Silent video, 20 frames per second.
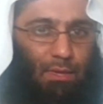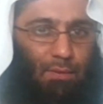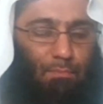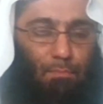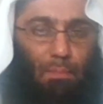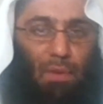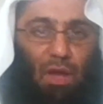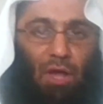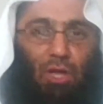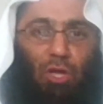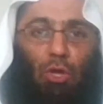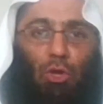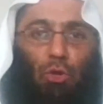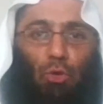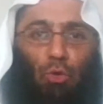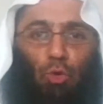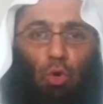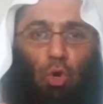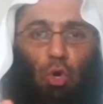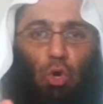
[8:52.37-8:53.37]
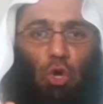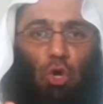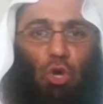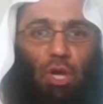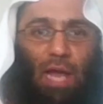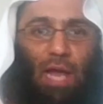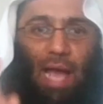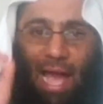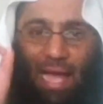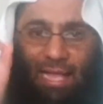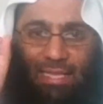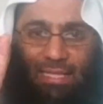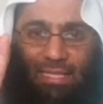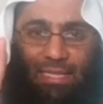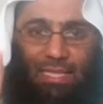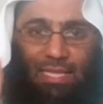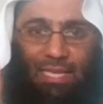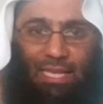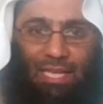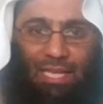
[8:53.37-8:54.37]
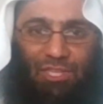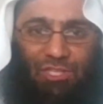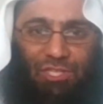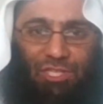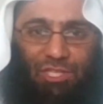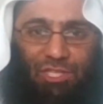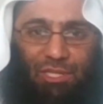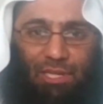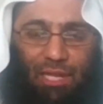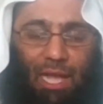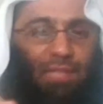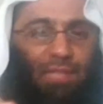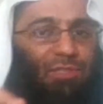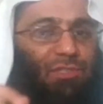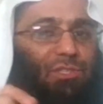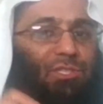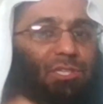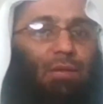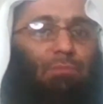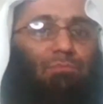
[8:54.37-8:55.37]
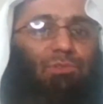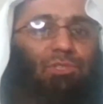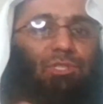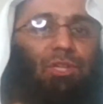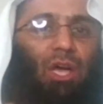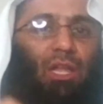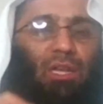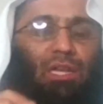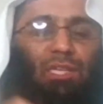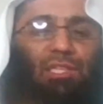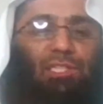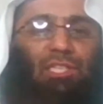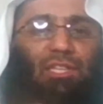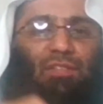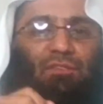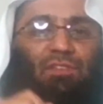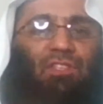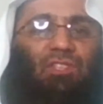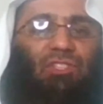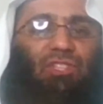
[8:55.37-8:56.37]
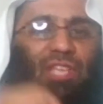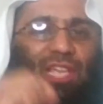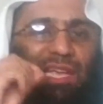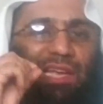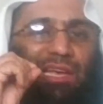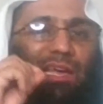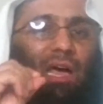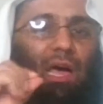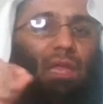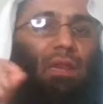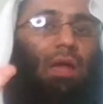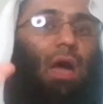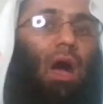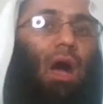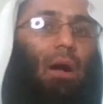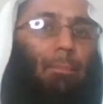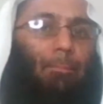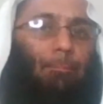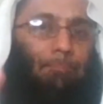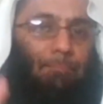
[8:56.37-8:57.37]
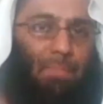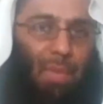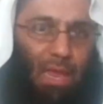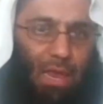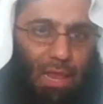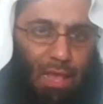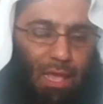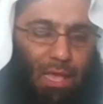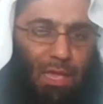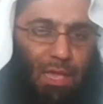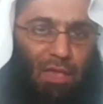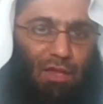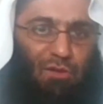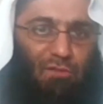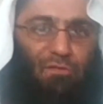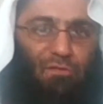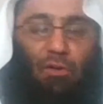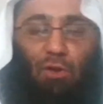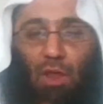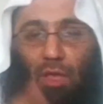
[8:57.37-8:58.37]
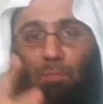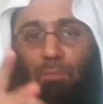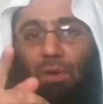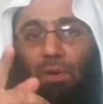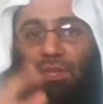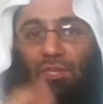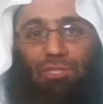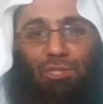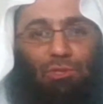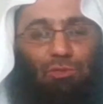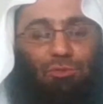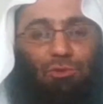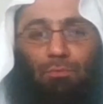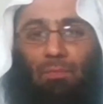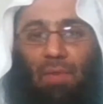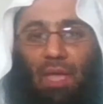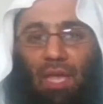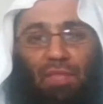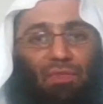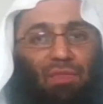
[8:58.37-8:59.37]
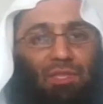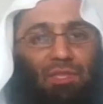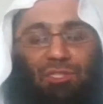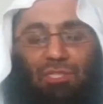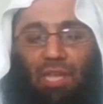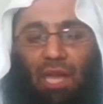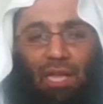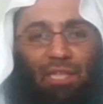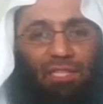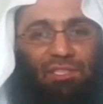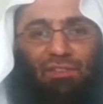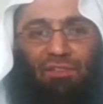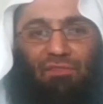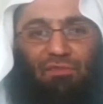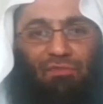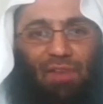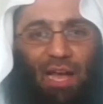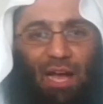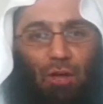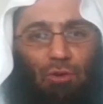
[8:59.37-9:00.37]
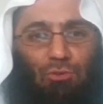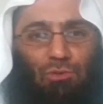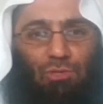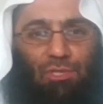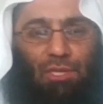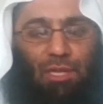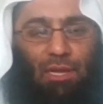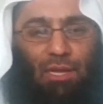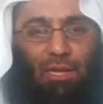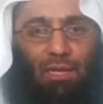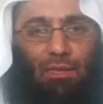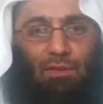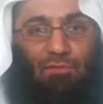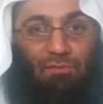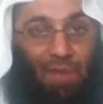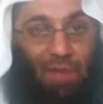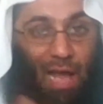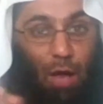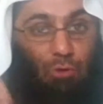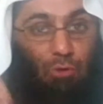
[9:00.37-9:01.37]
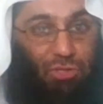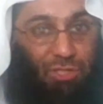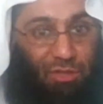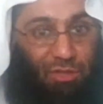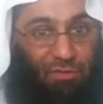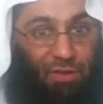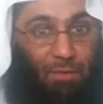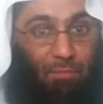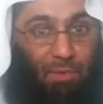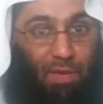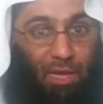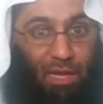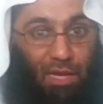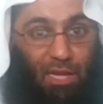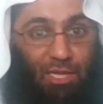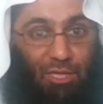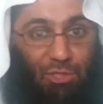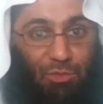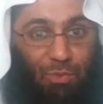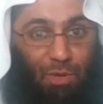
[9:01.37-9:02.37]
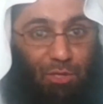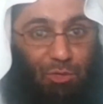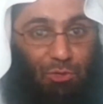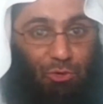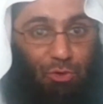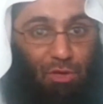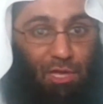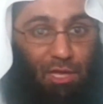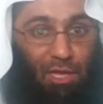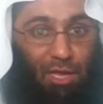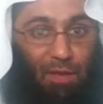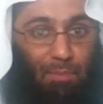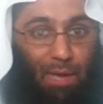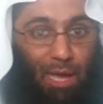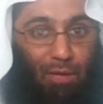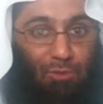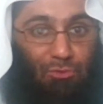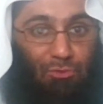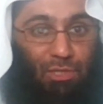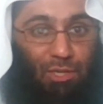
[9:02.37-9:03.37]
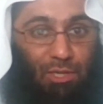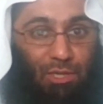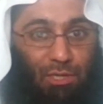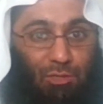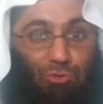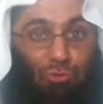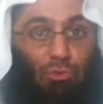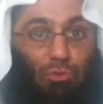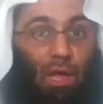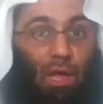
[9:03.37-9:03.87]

Makruh at least, and some scholars even say haram for a person to make these kinds of vows. Vows of obedience we're talking about to